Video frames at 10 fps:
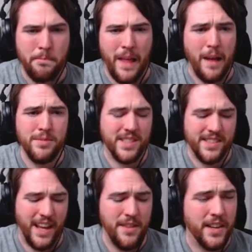I'm just
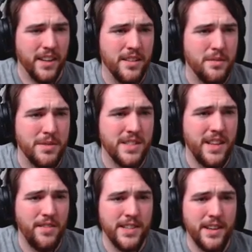saving. I'm just
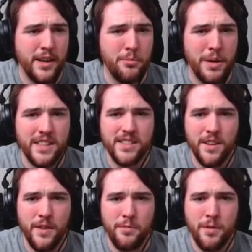saving until I can pick
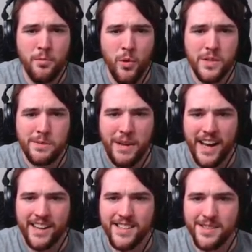stuff up from
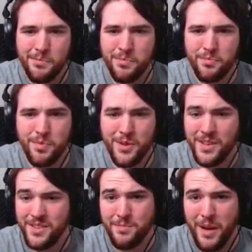horseback. It's
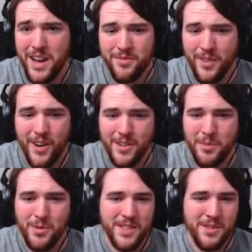by far the
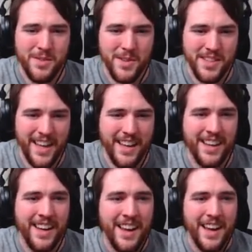most useful thing.
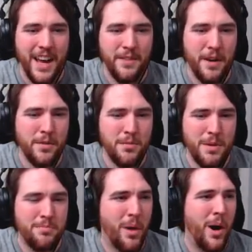If I'm going to
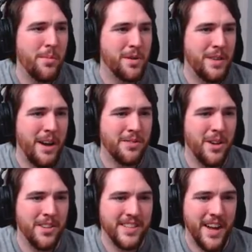be bombing around
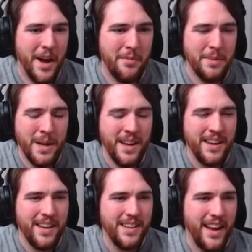all the time
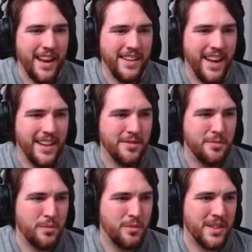
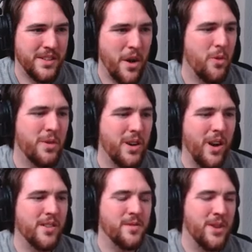and with no
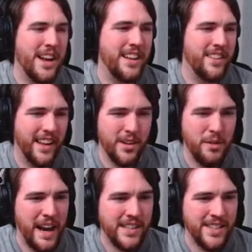regard for anything,
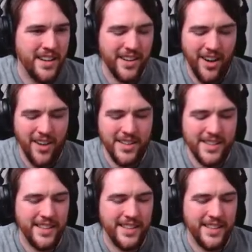crashing into guards and